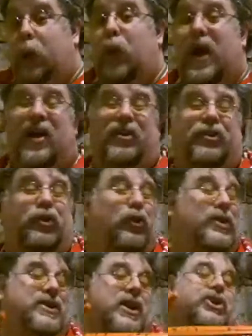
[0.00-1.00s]
well to
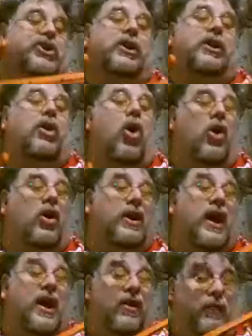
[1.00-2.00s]
essentially long
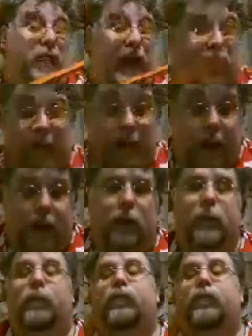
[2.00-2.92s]
knife parry dagger.